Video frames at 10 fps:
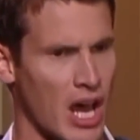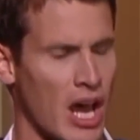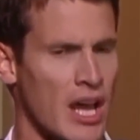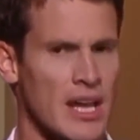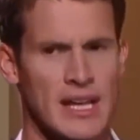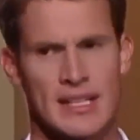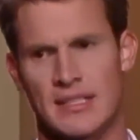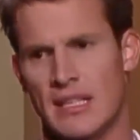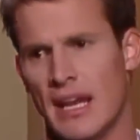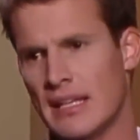Oh,
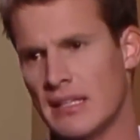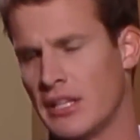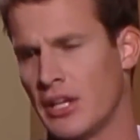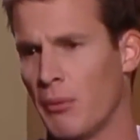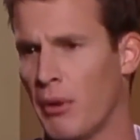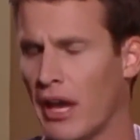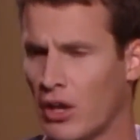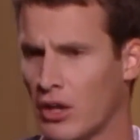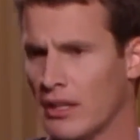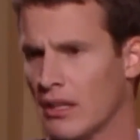it's nice here, but I
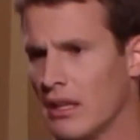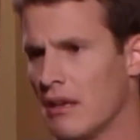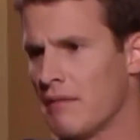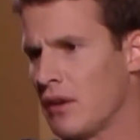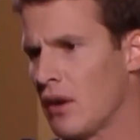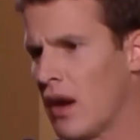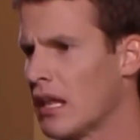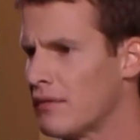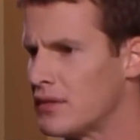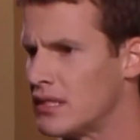couldn't live here. I
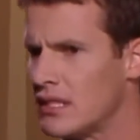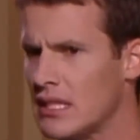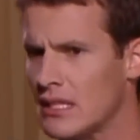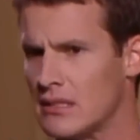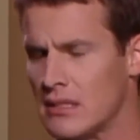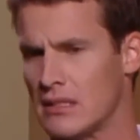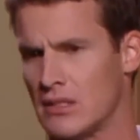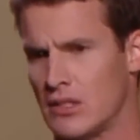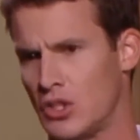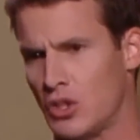love
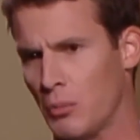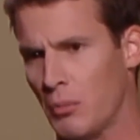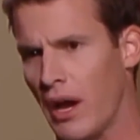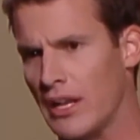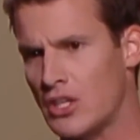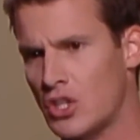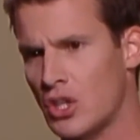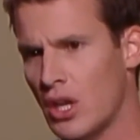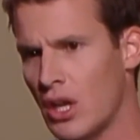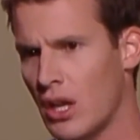seasons too much.